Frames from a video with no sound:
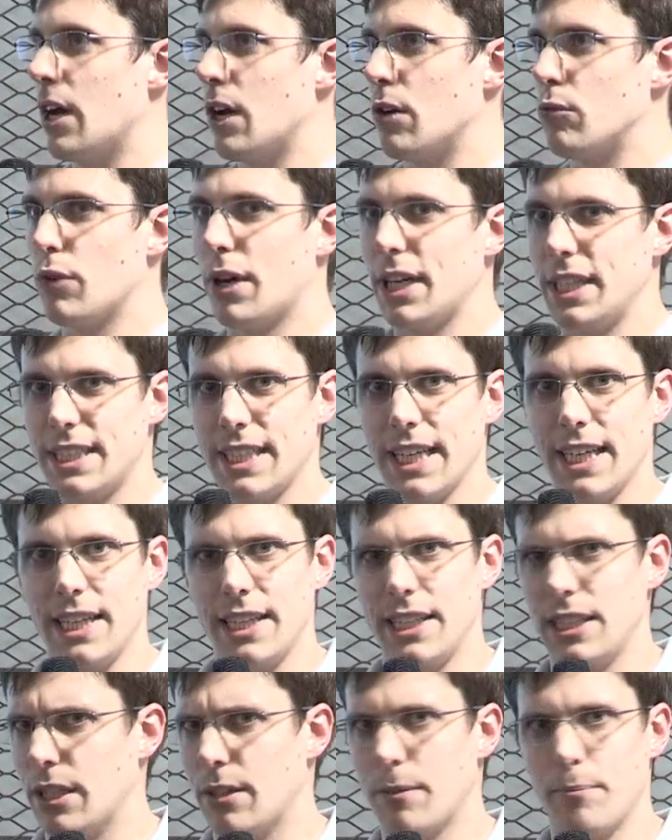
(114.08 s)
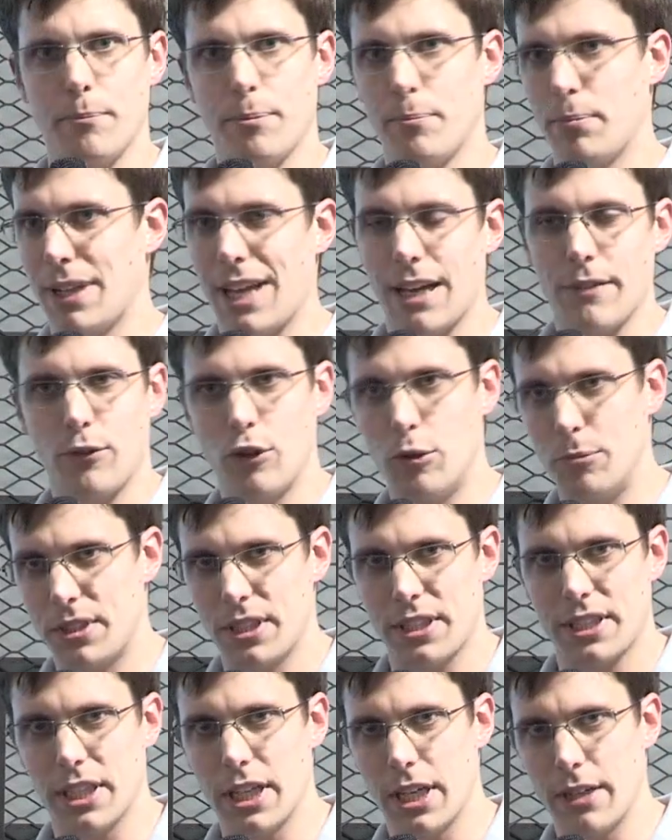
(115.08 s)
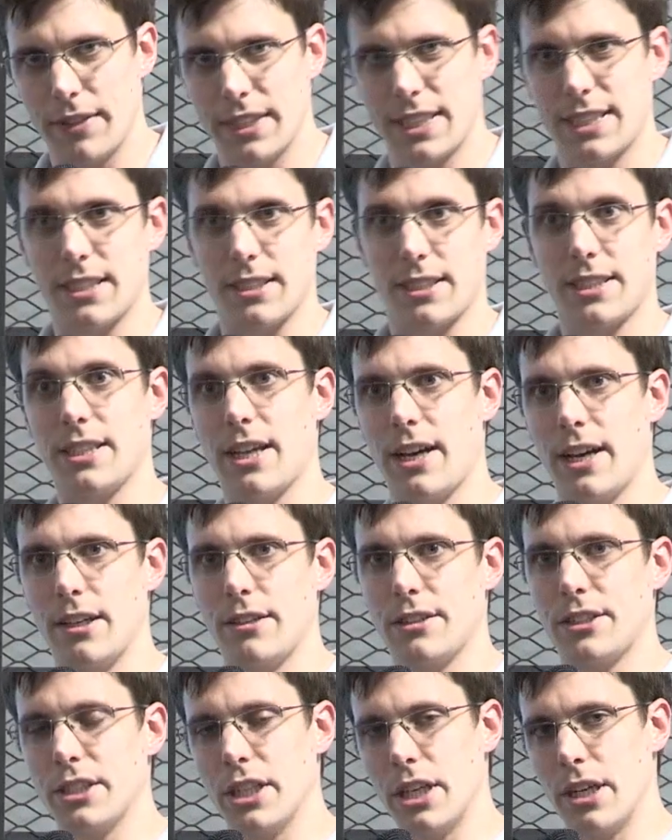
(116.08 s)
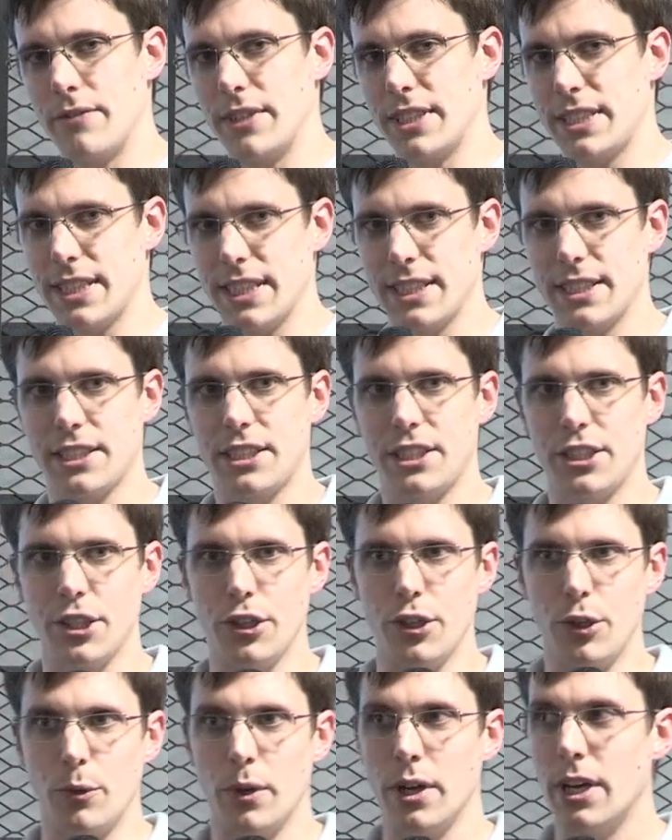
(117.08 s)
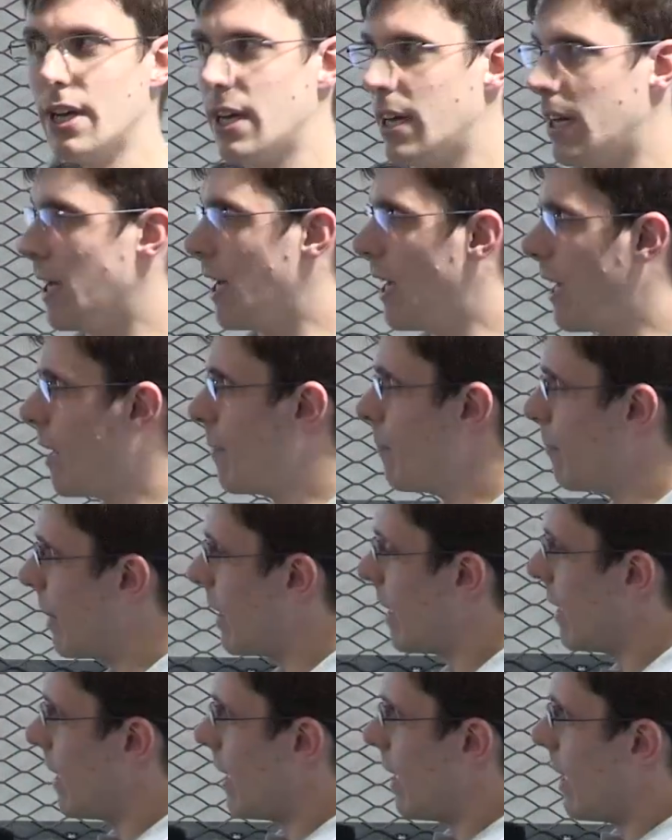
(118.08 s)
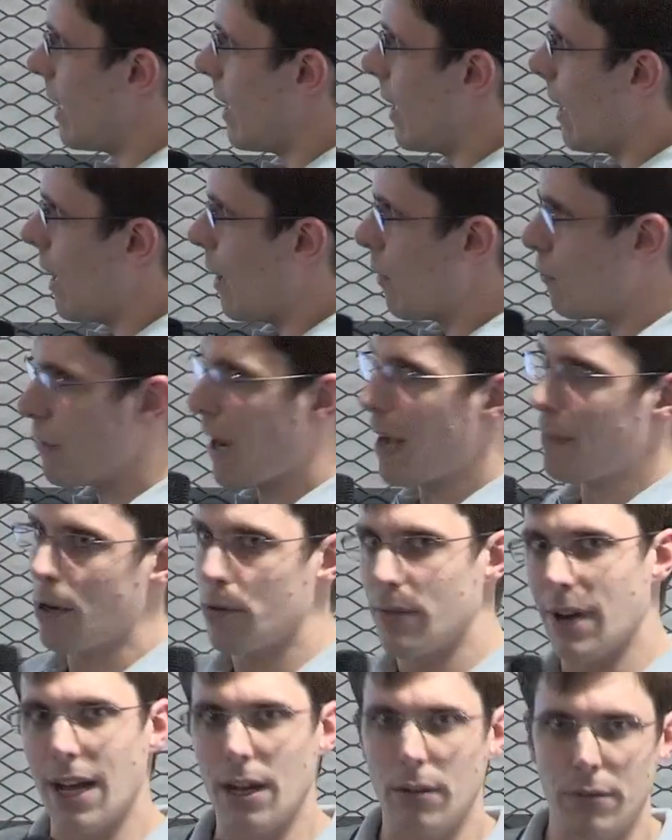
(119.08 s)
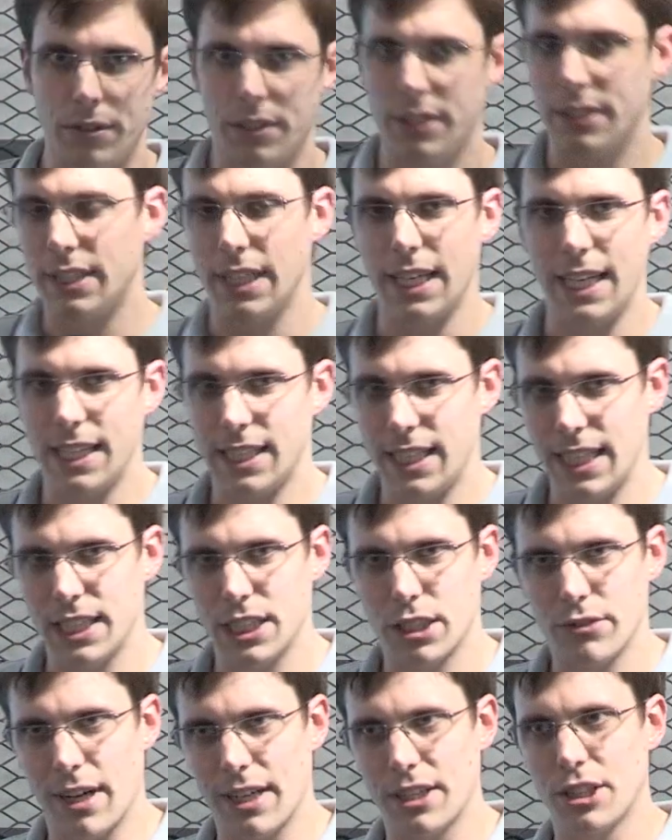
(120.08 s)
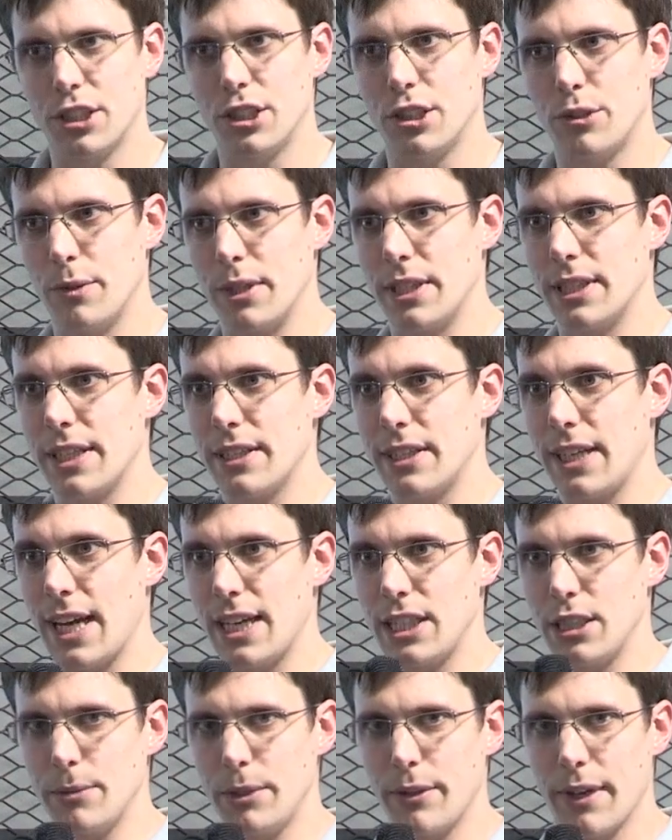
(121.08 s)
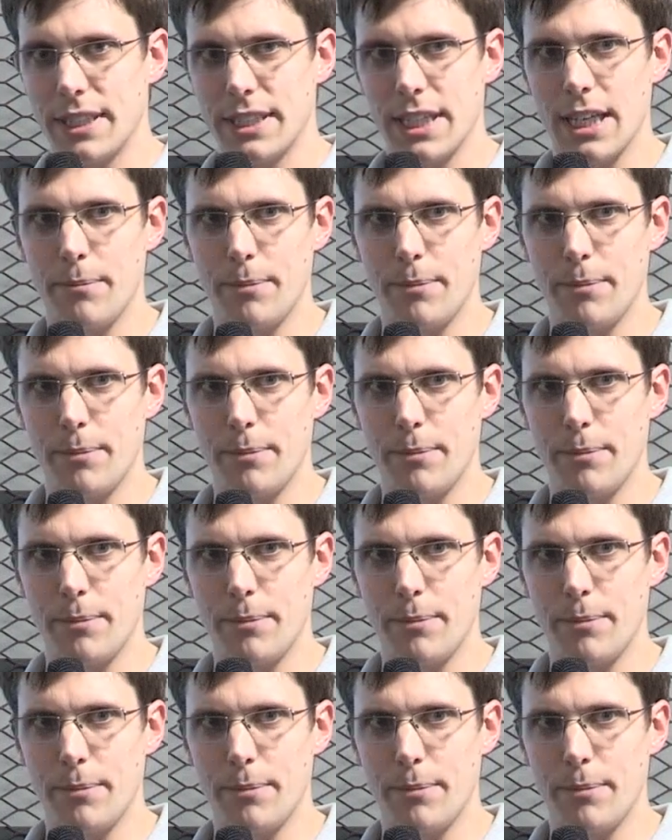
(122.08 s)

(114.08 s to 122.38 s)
writing platform as a service style services to wrap around the interactions with the AWS